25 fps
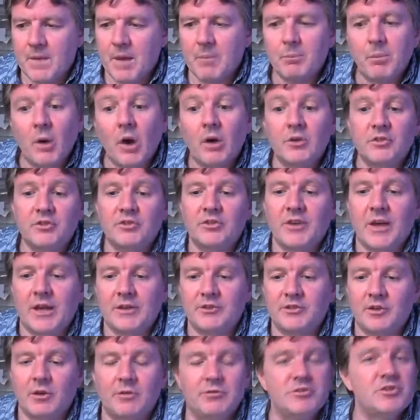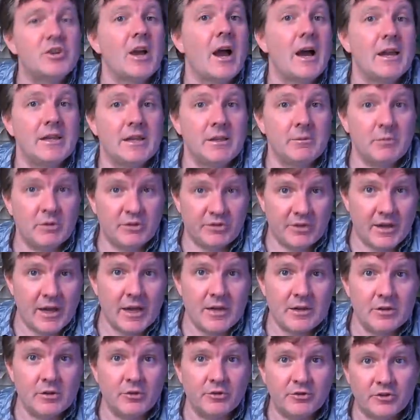box set of Shining
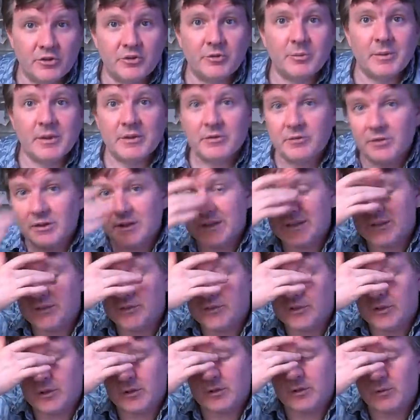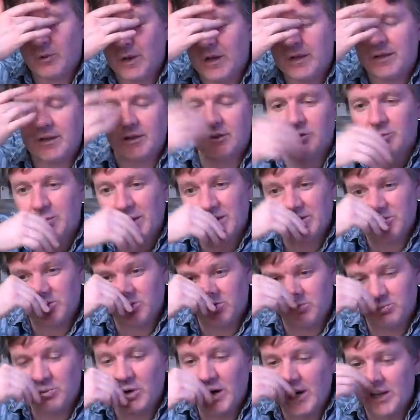materials that's been released at quite an
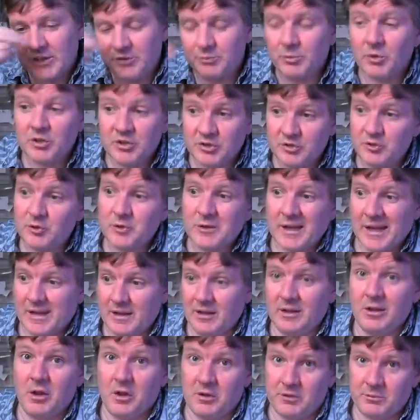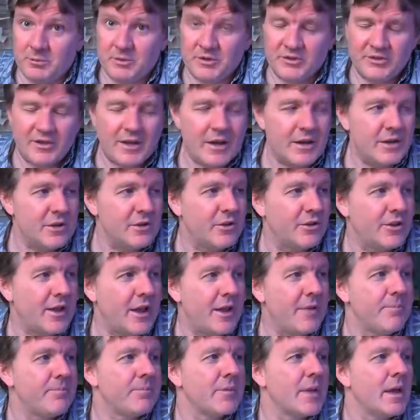expensive price, but you do get a lot of material
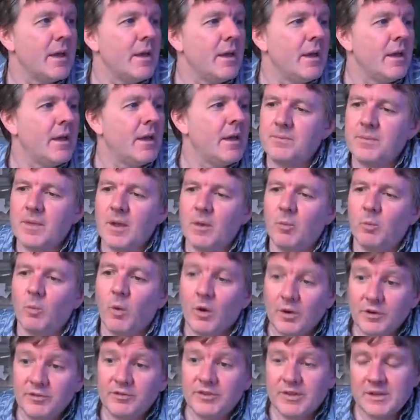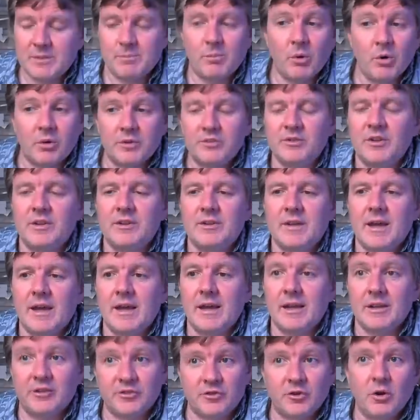there. One of the books in
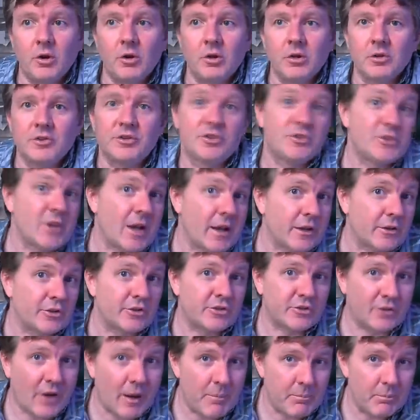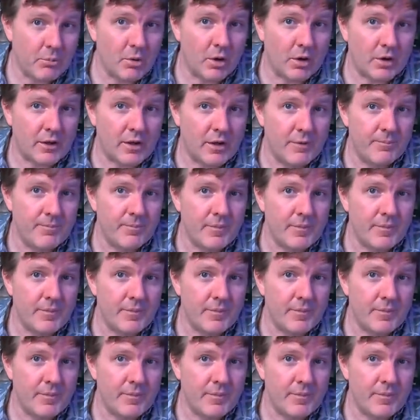there is called Jack's Scrapbook,